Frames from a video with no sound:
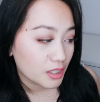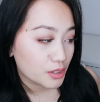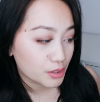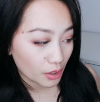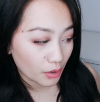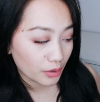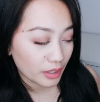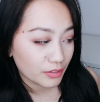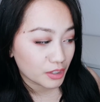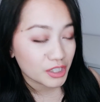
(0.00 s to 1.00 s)
So
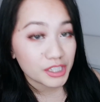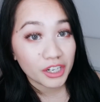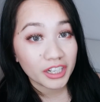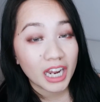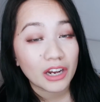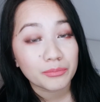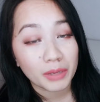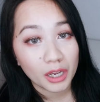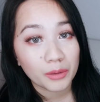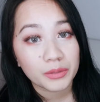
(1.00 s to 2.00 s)
if you're just starting out in
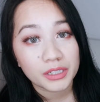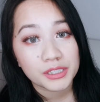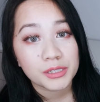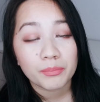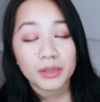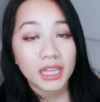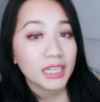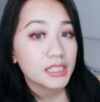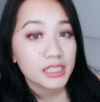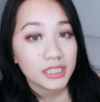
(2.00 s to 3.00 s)
makeup, there's
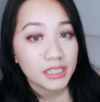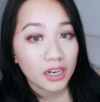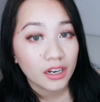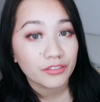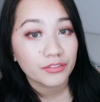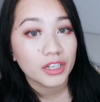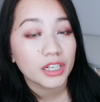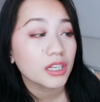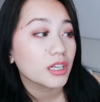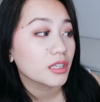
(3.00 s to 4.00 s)
plenty of
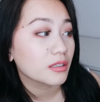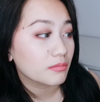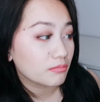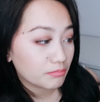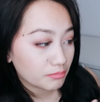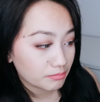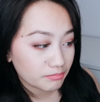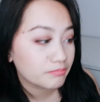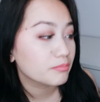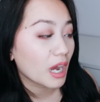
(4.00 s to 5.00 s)

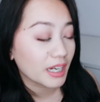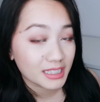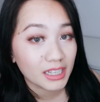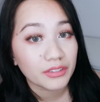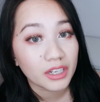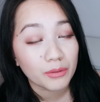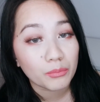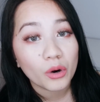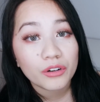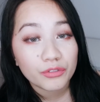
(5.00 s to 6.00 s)
products out there
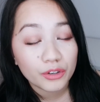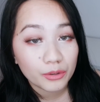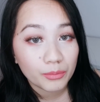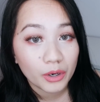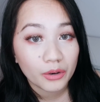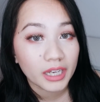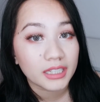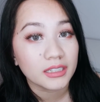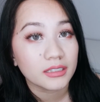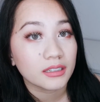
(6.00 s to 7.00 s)
more affordable
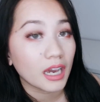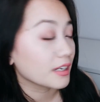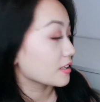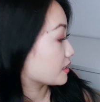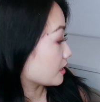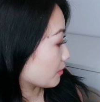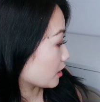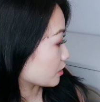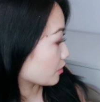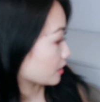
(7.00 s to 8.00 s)
and kind of
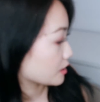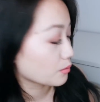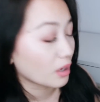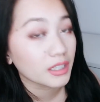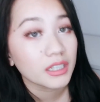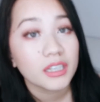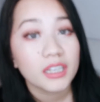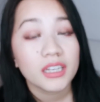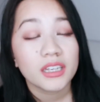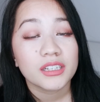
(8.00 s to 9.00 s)
similar to this one.
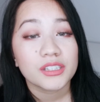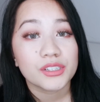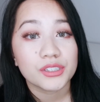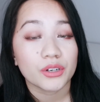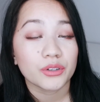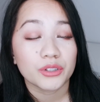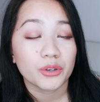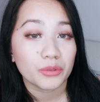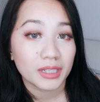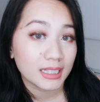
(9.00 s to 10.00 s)
So you
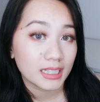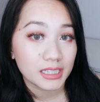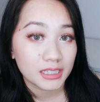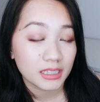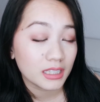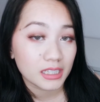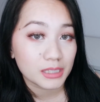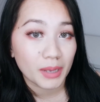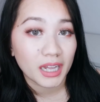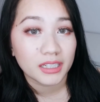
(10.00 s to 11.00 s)
don't really need
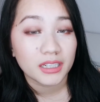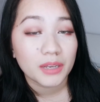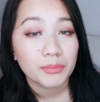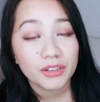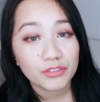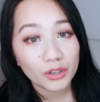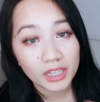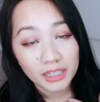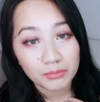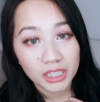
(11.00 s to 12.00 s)
this palette. But if you're
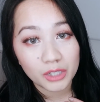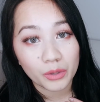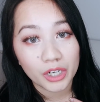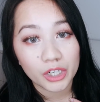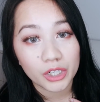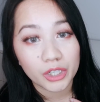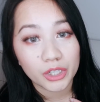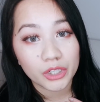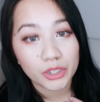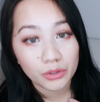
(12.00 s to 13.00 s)
like me, where
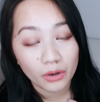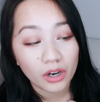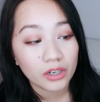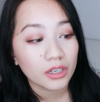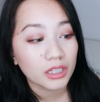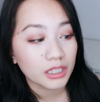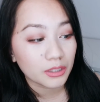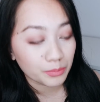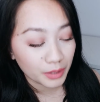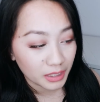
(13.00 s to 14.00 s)
you are a
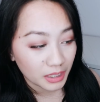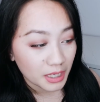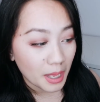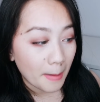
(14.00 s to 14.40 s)
little bit